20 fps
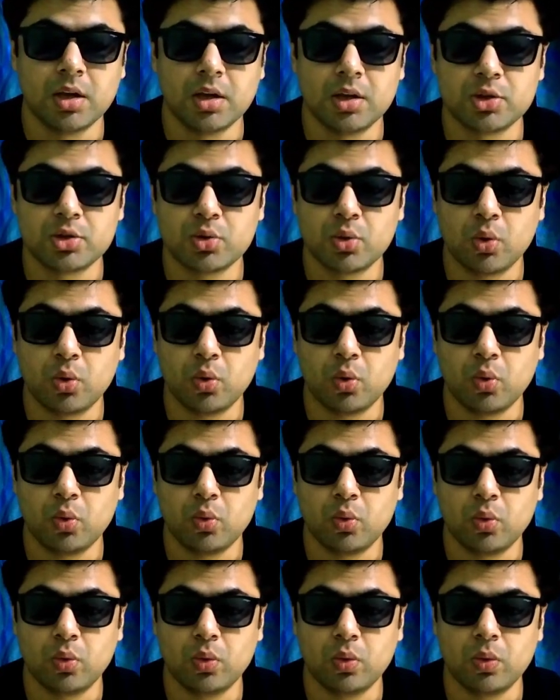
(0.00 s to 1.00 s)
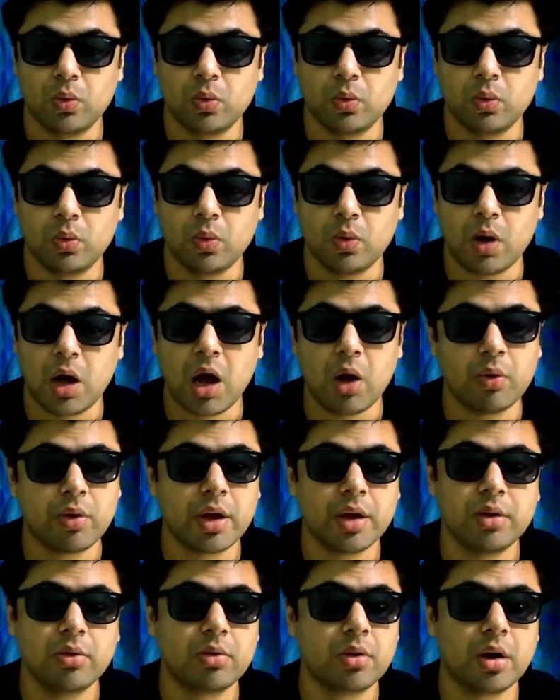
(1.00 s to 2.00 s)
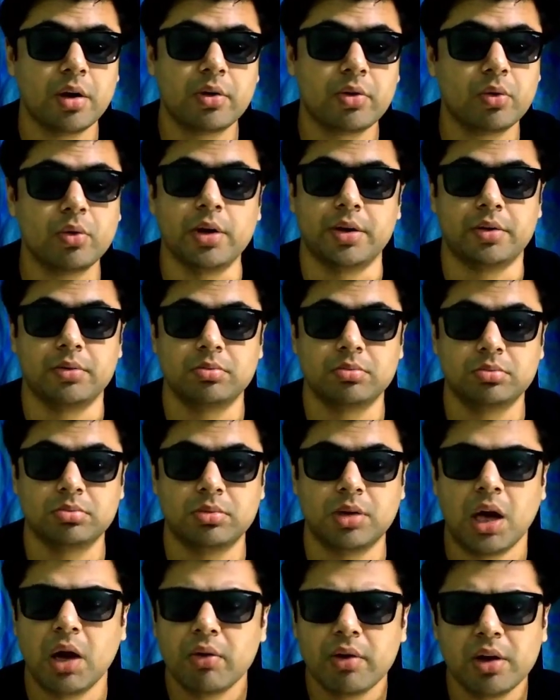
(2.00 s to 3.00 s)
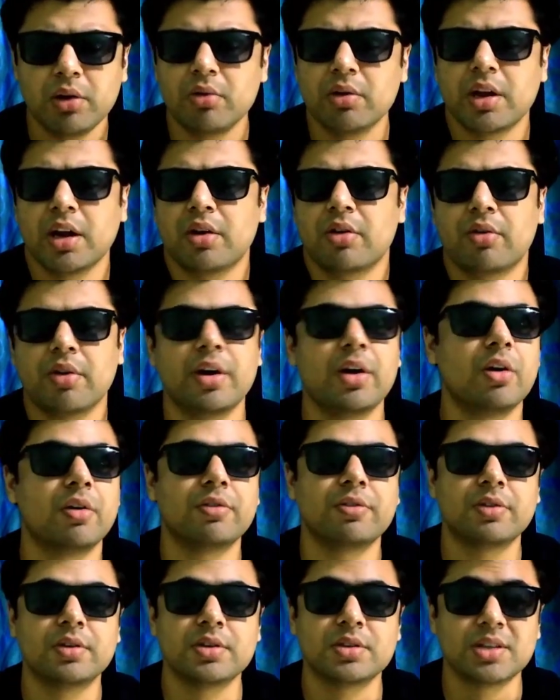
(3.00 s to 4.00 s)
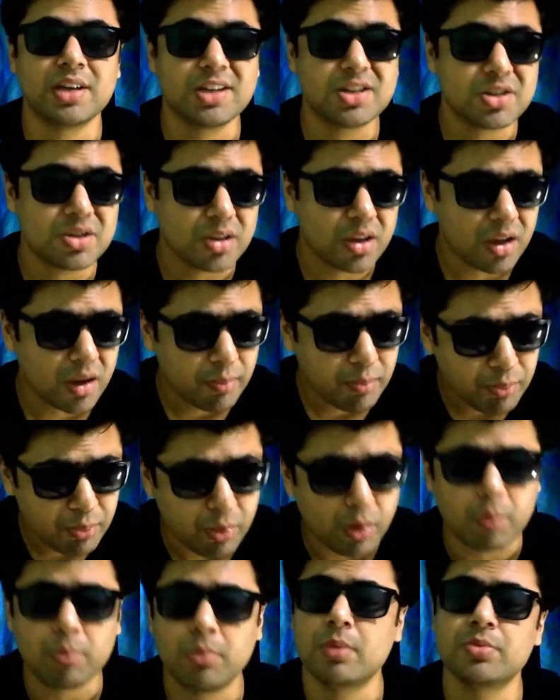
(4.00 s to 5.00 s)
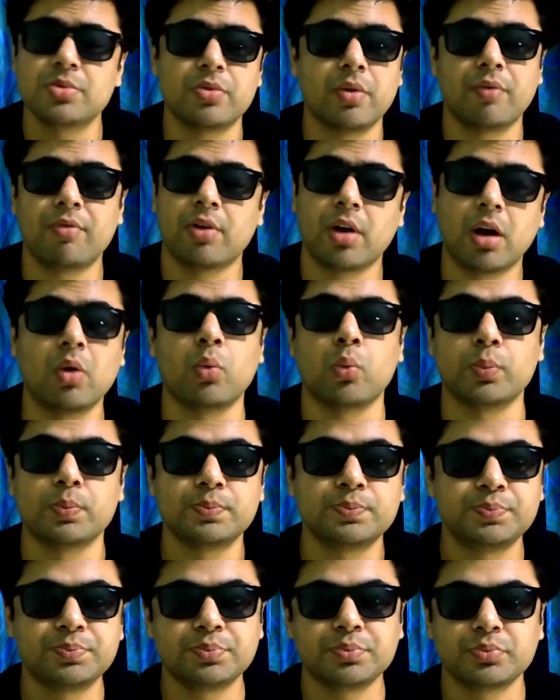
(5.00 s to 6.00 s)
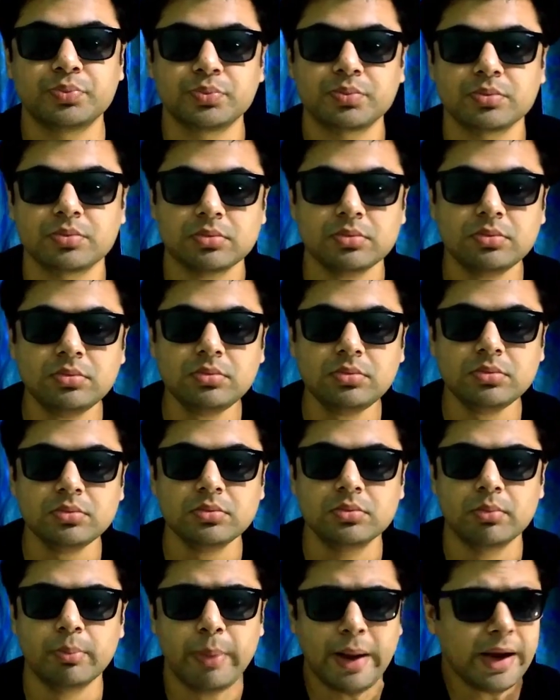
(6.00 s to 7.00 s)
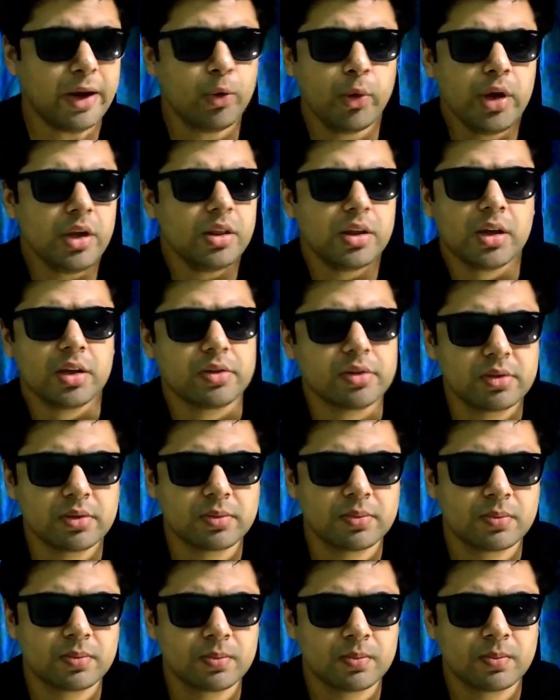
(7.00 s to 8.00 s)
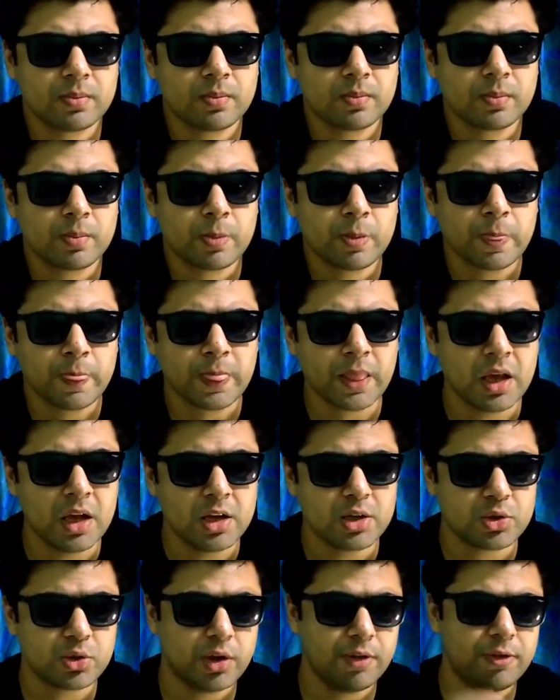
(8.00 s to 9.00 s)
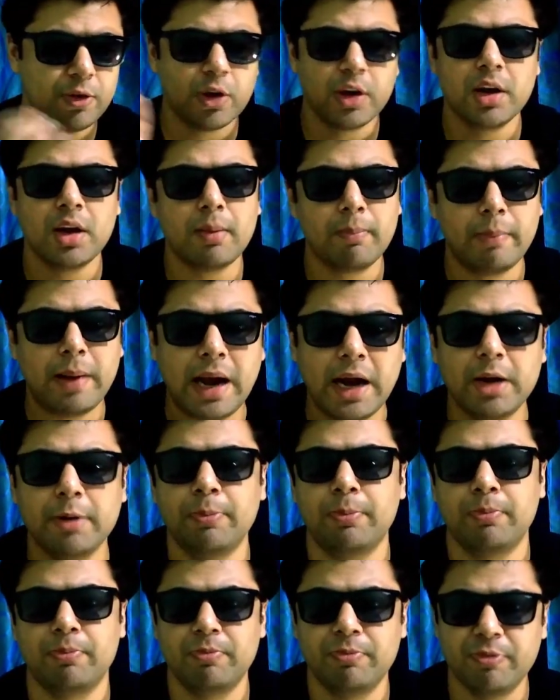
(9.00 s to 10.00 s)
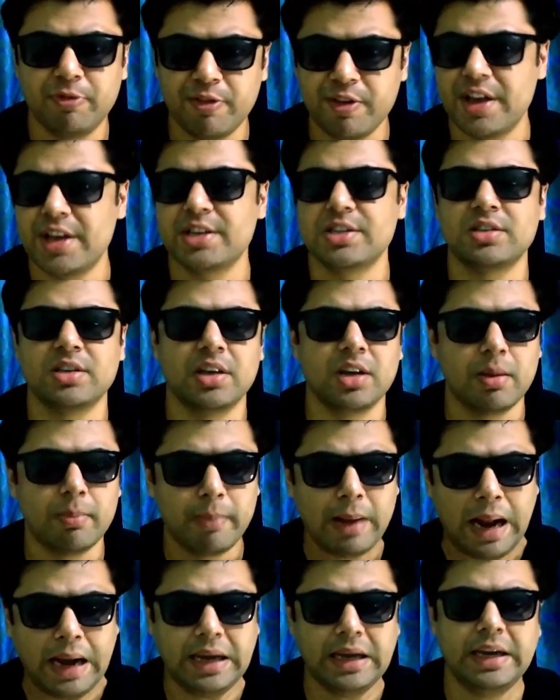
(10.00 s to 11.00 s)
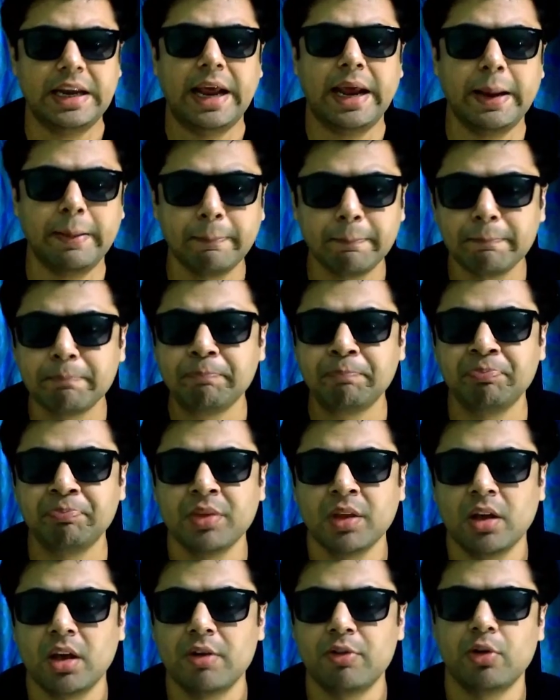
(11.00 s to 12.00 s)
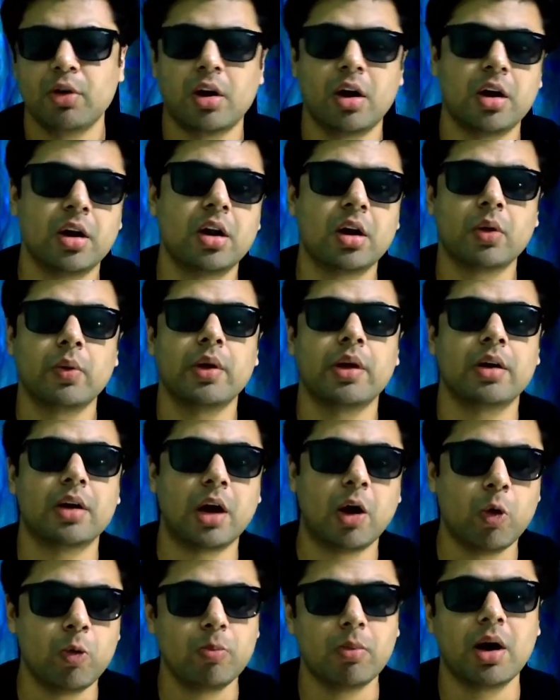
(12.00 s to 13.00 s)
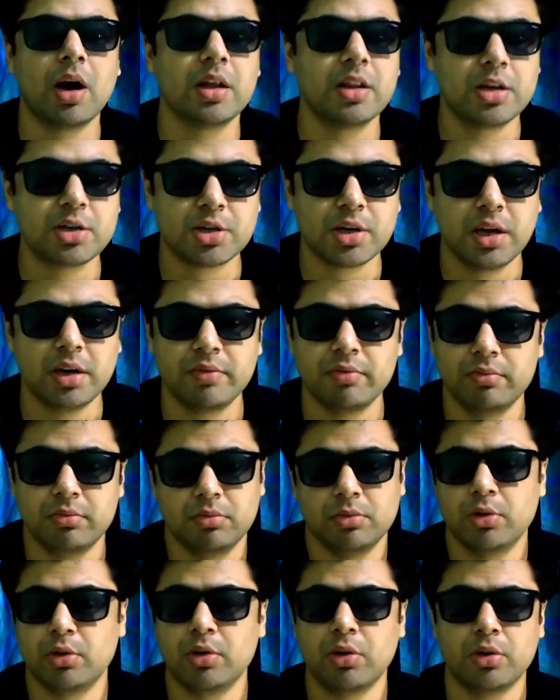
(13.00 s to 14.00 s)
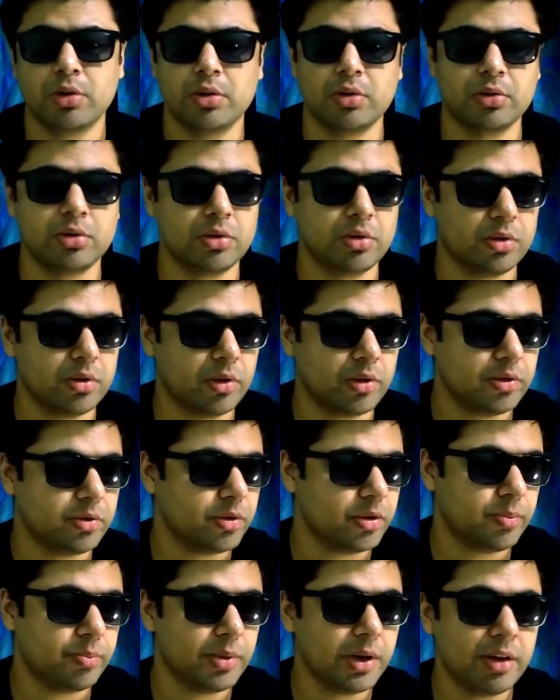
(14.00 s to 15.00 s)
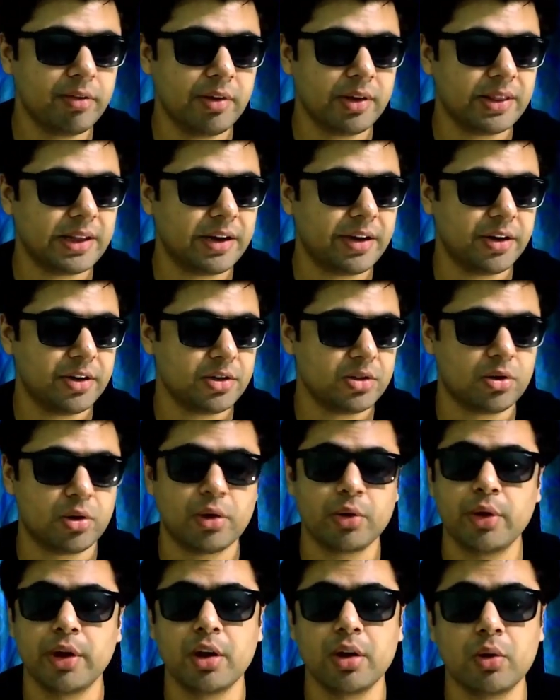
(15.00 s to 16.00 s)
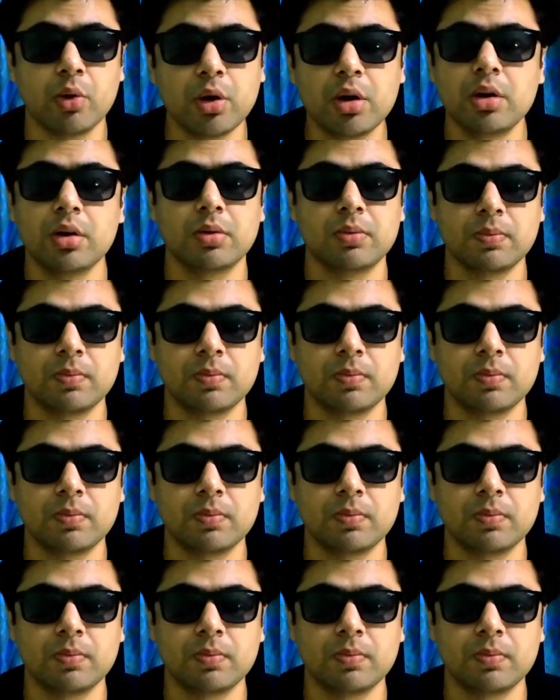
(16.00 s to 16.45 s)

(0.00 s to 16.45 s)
So, how can you control it? How can you get rid of such problems of Rahu? By knowing things. So, if you are in a bad phase, in a bad time, if you are undergoing Rahu Mahadashan, you know, you're believing that it is not going good,